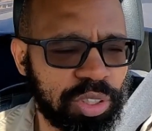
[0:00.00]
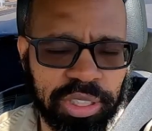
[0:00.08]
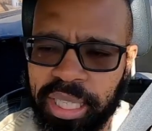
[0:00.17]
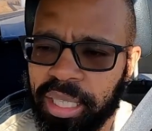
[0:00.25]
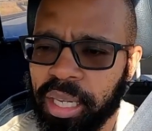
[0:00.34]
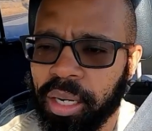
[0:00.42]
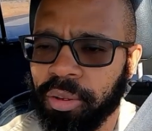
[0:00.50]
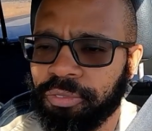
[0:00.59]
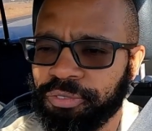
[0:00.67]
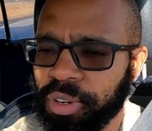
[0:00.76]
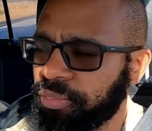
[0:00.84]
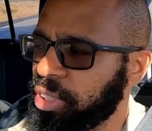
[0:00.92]
sitting in a
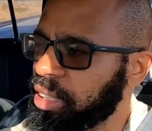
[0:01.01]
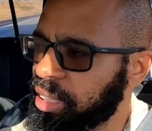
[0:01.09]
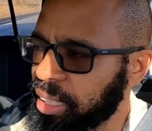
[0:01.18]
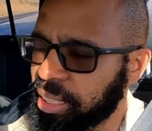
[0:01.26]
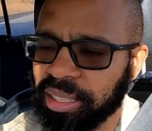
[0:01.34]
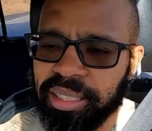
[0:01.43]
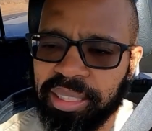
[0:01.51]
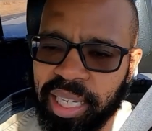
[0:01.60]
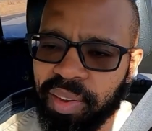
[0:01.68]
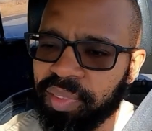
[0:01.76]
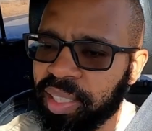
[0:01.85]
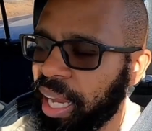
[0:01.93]
50, 60,
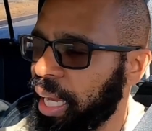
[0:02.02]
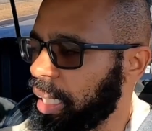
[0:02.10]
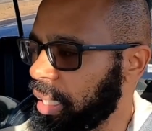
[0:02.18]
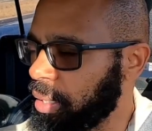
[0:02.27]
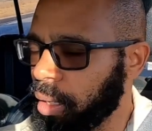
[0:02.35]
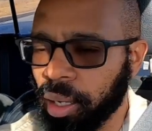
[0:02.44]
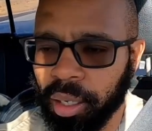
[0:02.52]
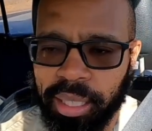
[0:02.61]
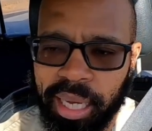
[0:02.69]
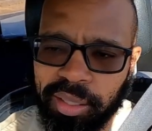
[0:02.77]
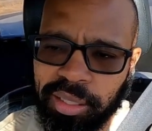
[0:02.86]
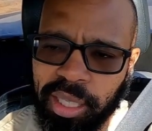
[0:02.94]
70, 80,
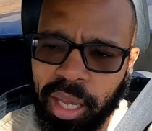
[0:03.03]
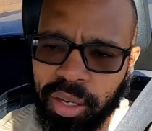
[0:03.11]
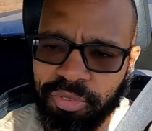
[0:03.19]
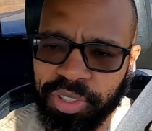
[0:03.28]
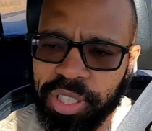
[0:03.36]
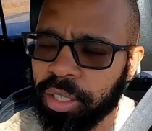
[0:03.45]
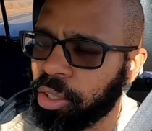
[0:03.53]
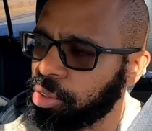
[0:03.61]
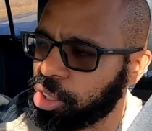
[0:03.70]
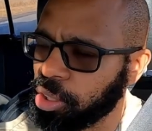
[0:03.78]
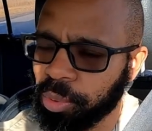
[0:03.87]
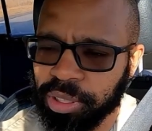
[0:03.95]
$100,000 vehicle
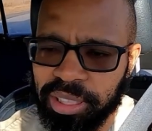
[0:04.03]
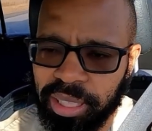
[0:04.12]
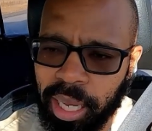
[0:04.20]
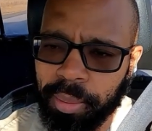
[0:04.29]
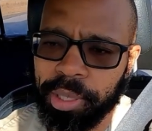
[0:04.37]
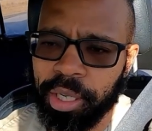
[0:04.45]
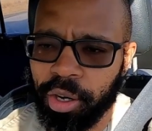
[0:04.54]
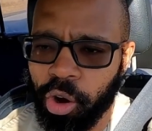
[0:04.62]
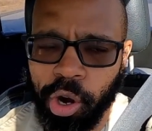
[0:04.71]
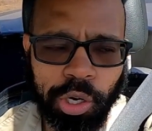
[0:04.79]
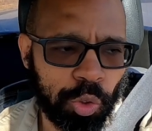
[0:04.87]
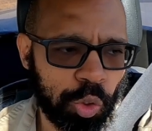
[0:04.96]
and someone slamming their
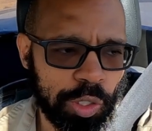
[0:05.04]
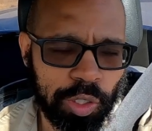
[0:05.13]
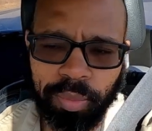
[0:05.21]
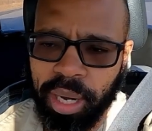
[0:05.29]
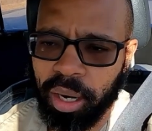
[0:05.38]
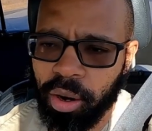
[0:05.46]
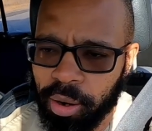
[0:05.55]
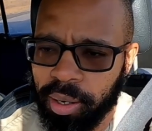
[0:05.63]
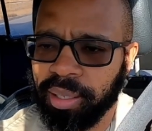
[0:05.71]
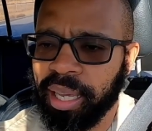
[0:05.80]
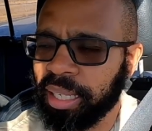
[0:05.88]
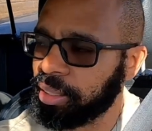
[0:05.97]
car door into my
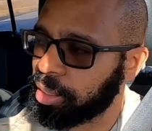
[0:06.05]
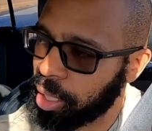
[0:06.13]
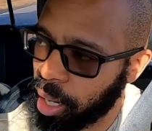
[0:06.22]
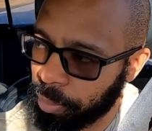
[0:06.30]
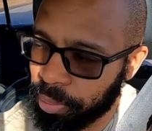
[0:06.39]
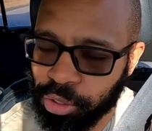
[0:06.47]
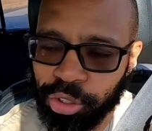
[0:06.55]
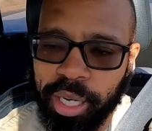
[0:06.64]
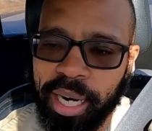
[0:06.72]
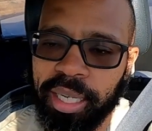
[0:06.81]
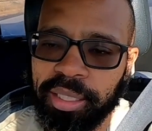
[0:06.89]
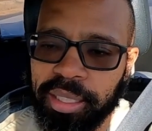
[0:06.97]
car like it's common
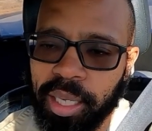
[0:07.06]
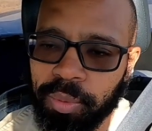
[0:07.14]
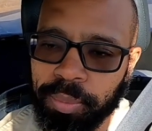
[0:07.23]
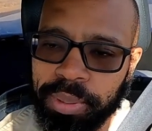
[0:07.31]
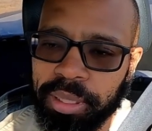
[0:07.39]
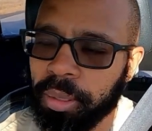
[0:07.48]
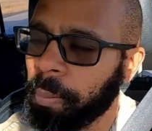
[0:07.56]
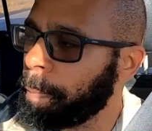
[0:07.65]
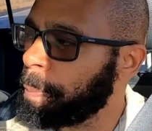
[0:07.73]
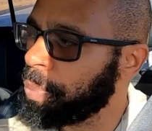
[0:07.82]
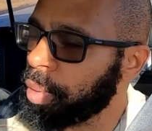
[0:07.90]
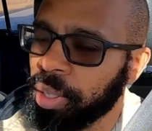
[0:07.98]
trash. That would be
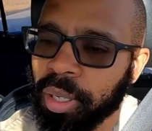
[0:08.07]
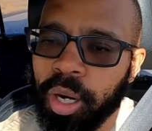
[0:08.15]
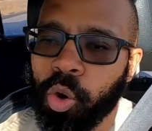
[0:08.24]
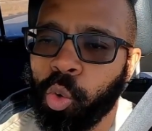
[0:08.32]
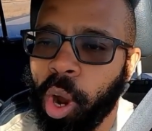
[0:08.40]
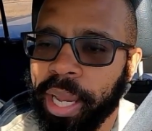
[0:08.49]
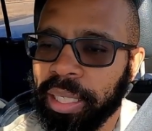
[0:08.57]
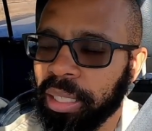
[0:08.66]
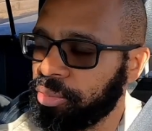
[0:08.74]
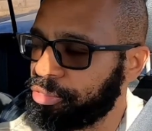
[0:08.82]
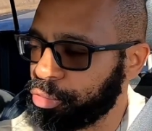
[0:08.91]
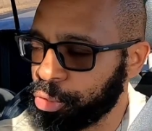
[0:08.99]
quite
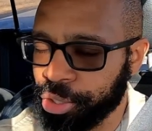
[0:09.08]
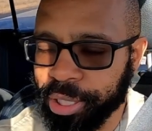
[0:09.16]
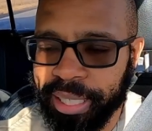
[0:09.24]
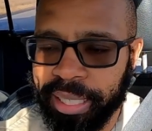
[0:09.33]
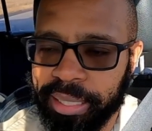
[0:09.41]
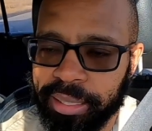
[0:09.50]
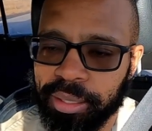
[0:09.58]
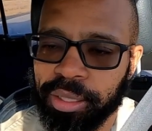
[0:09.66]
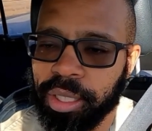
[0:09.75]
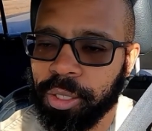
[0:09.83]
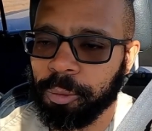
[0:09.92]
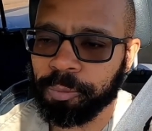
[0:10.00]
infuriating.
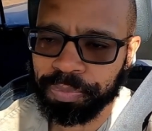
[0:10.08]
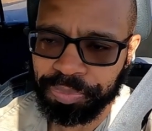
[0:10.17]
So